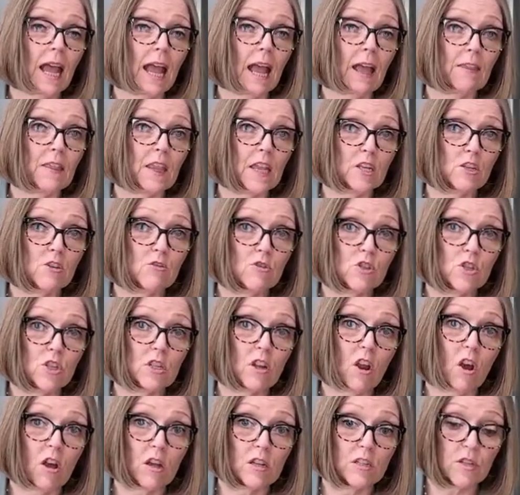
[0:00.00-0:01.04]
and then you
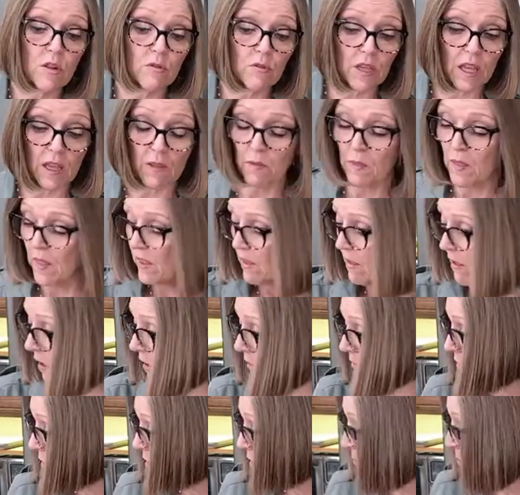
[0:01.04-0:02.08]
should also get the
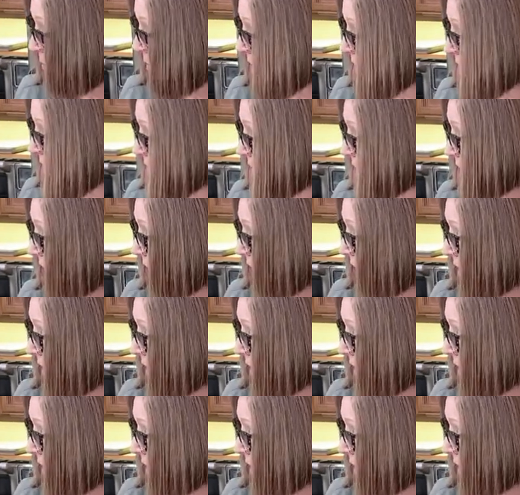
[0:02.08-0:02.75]
ultimate